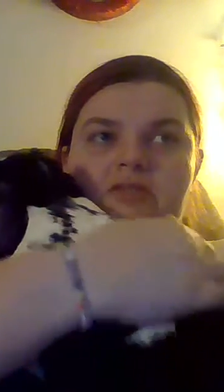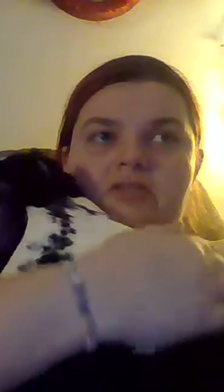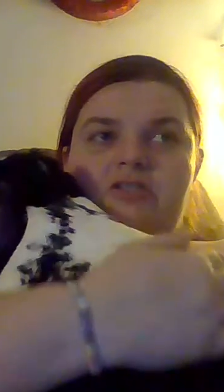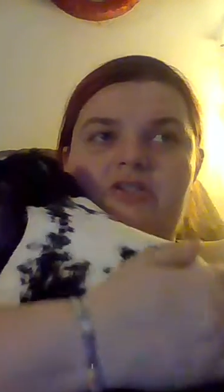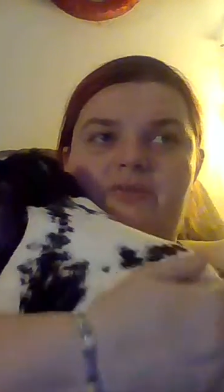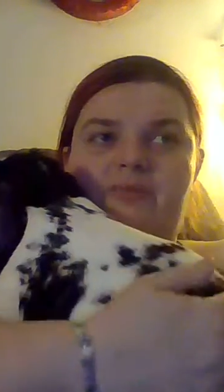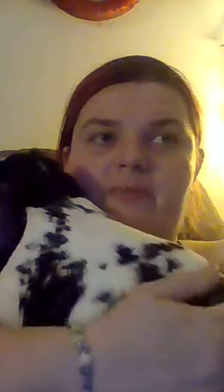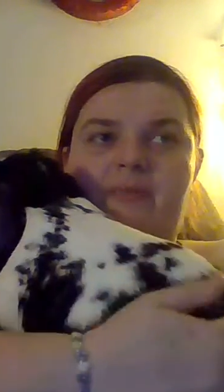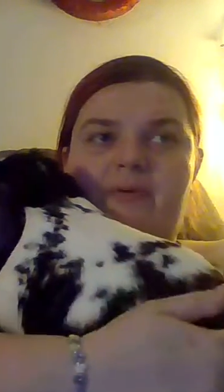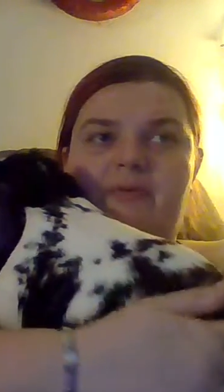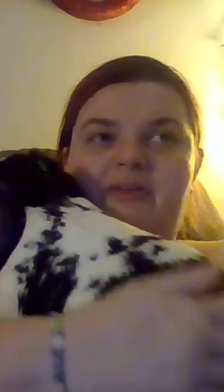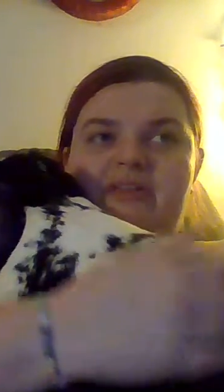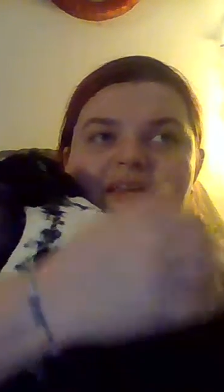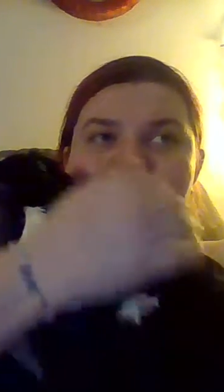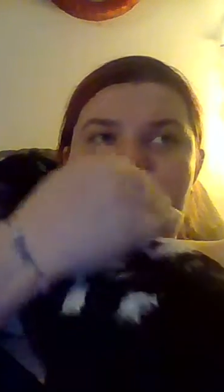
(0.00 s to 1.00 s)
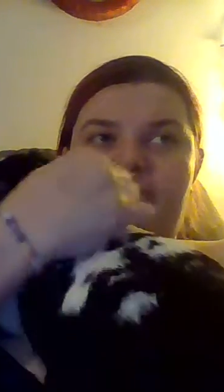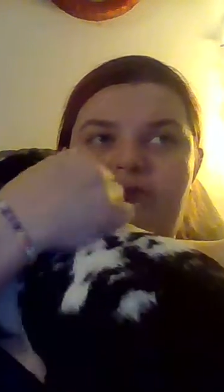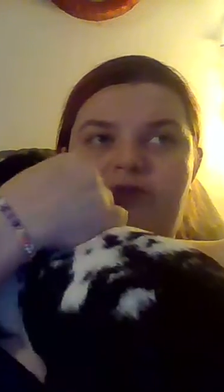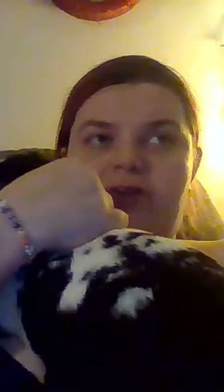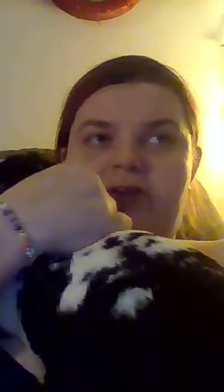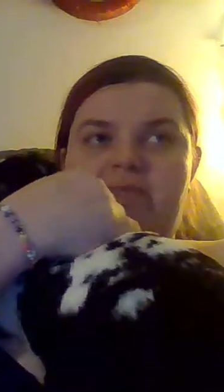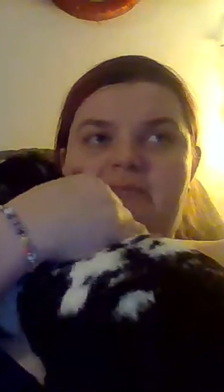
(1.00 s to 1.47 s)
Just remember to keep them
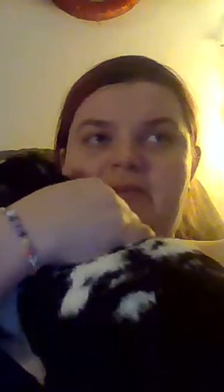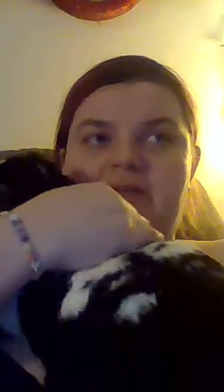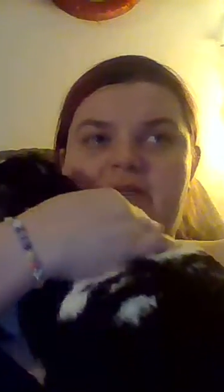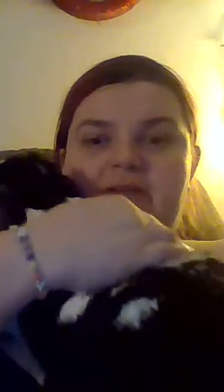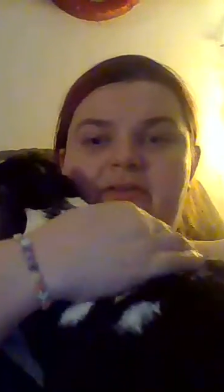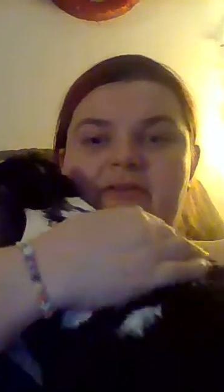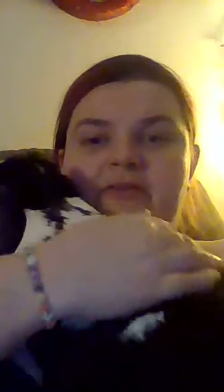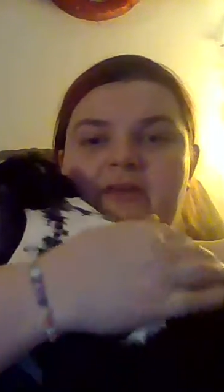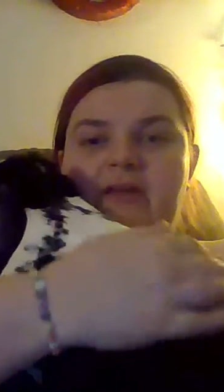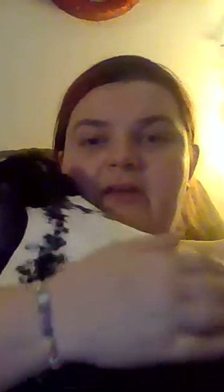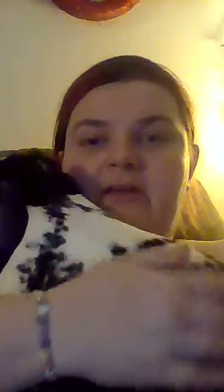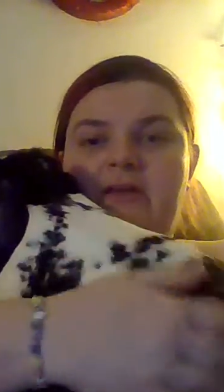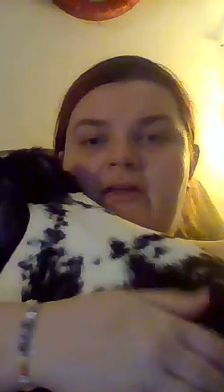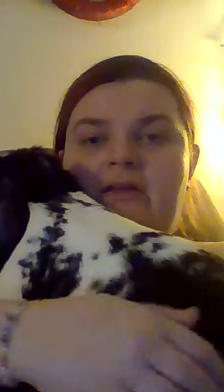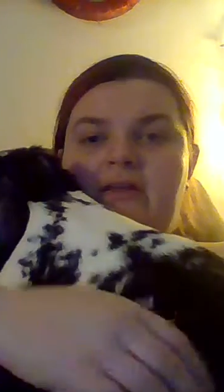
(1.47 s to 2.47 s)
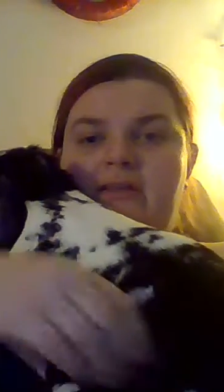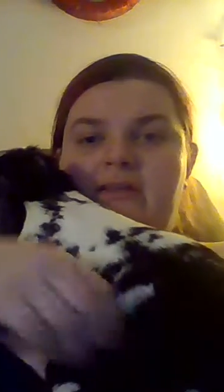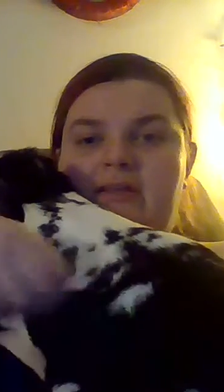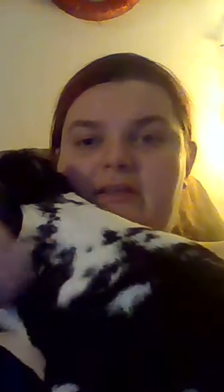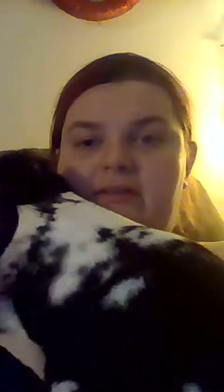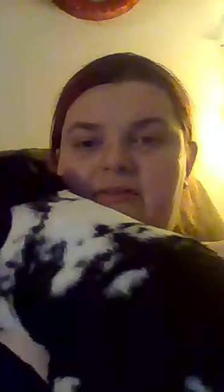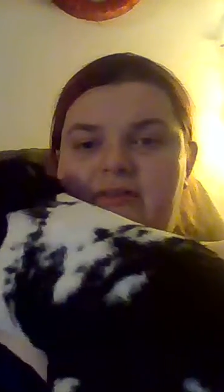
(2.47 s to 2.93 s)
trimmed because
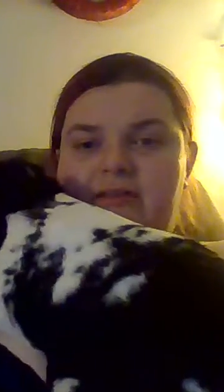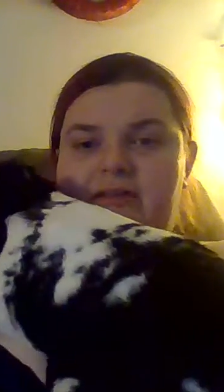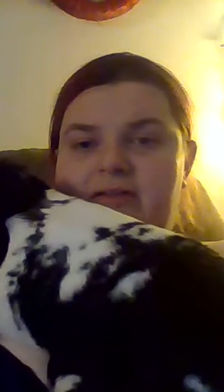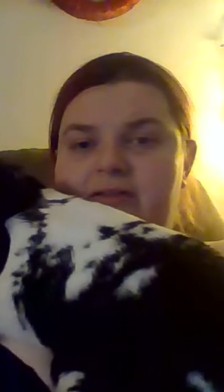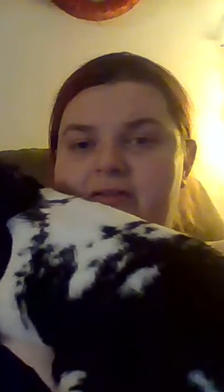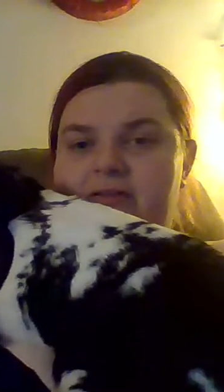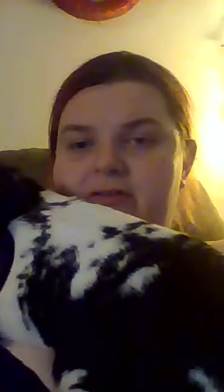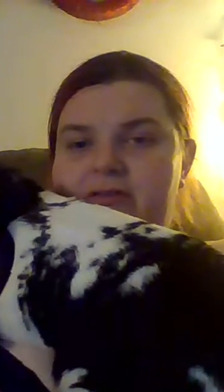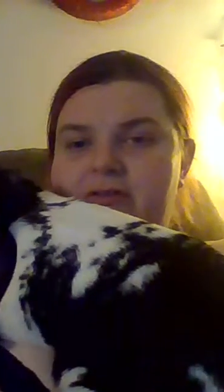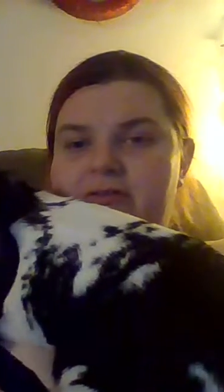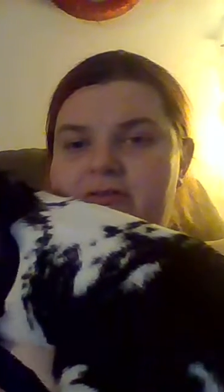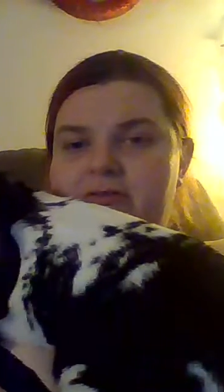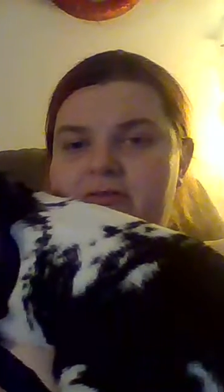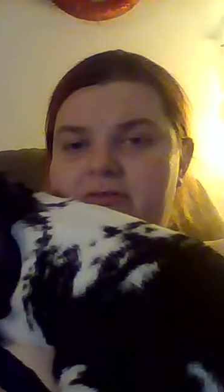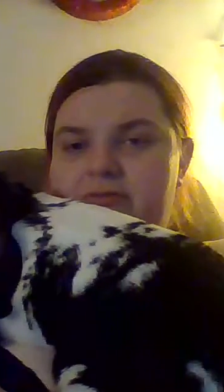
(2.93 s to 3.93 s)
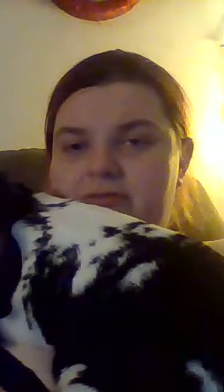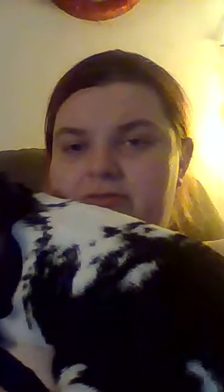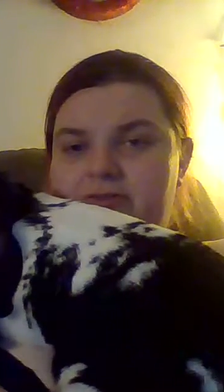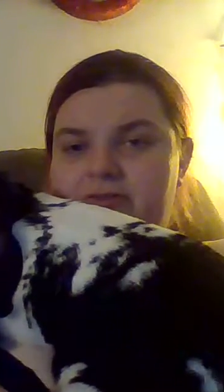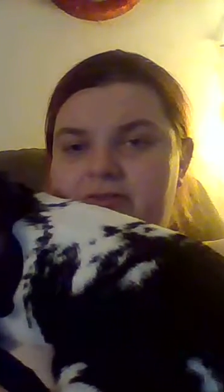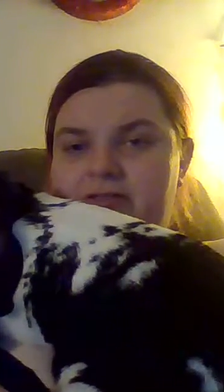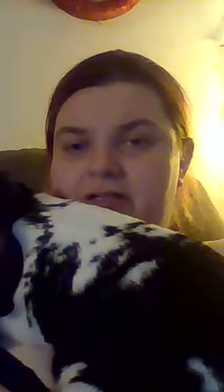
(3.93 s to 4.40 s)
these uh,
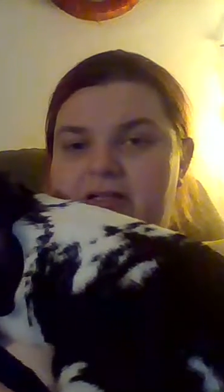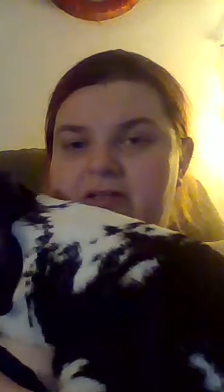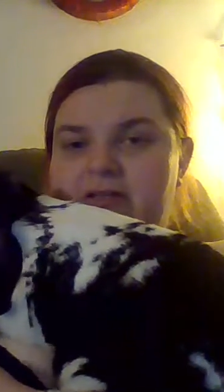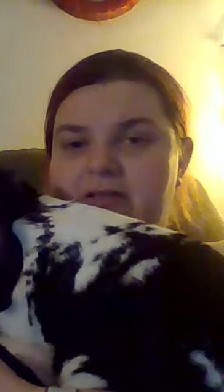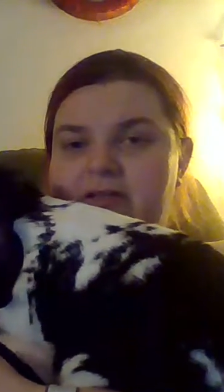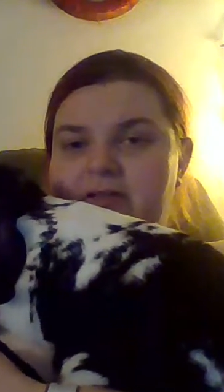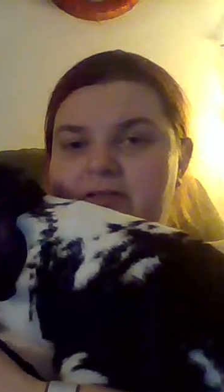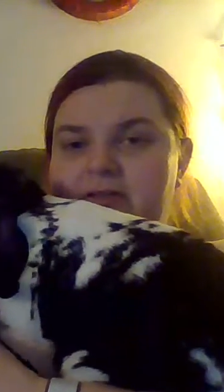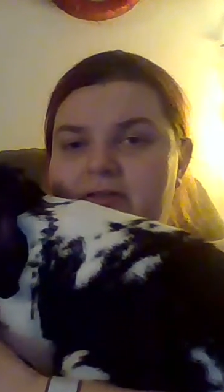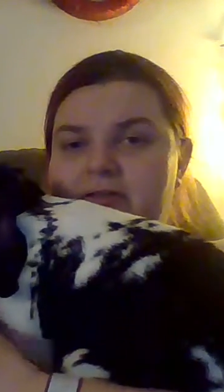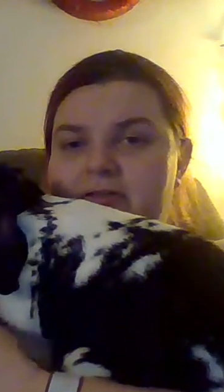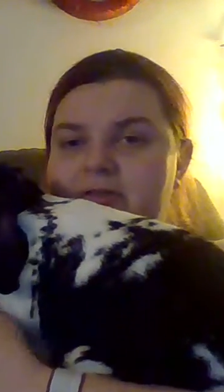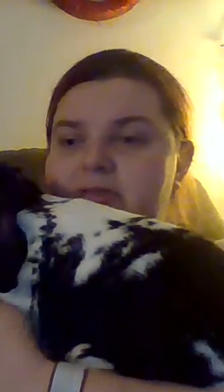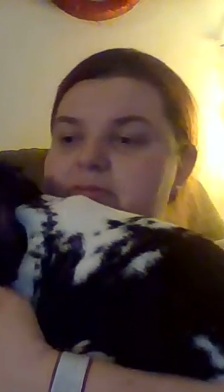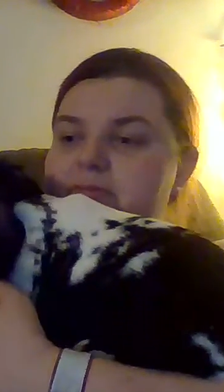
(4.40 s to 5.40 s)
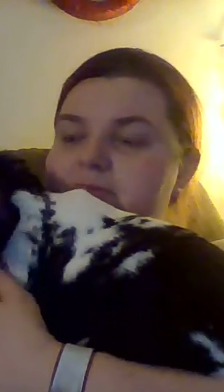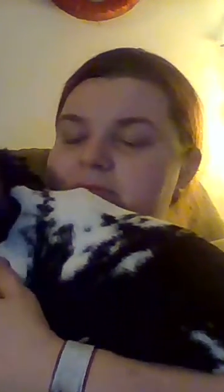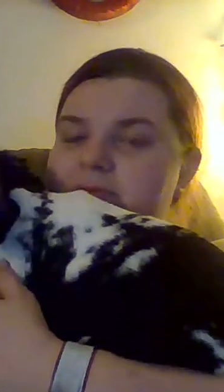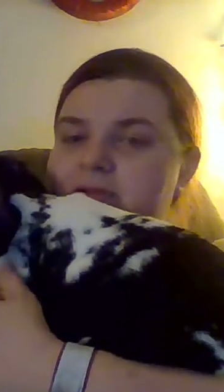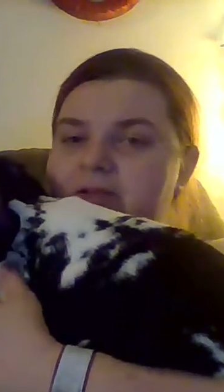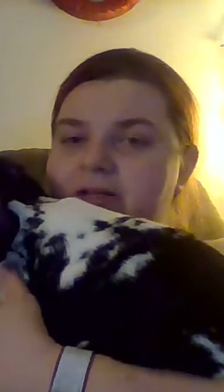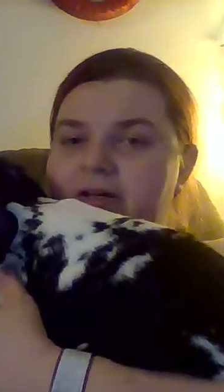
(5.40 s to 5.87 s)
little uh,
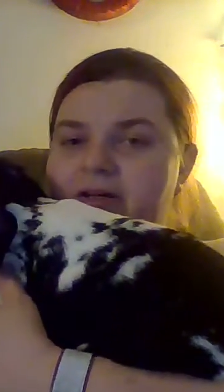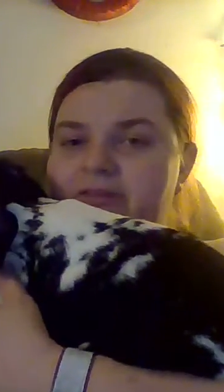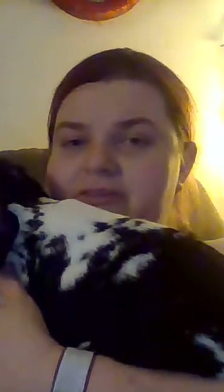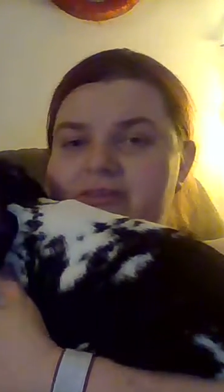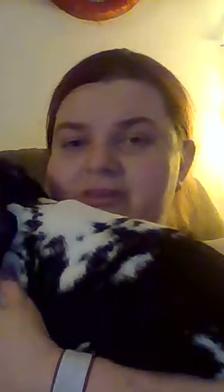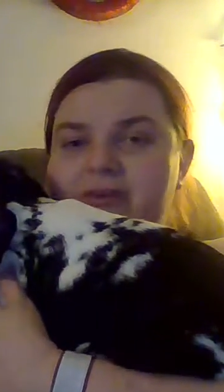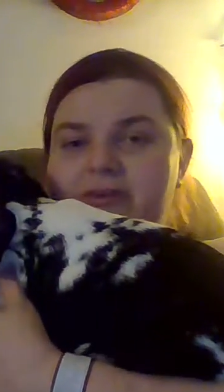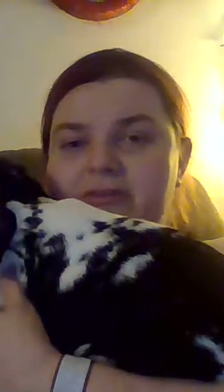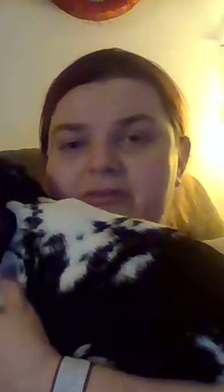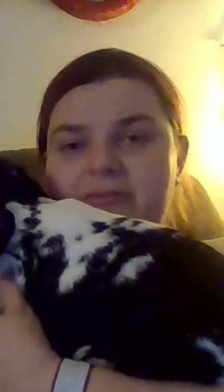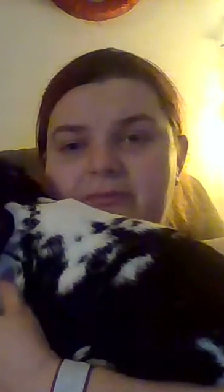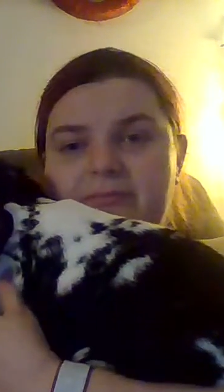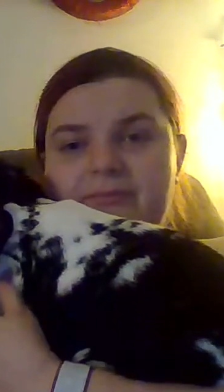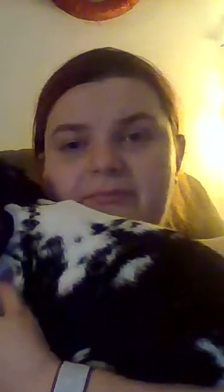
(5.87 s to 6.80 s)
claws of theirs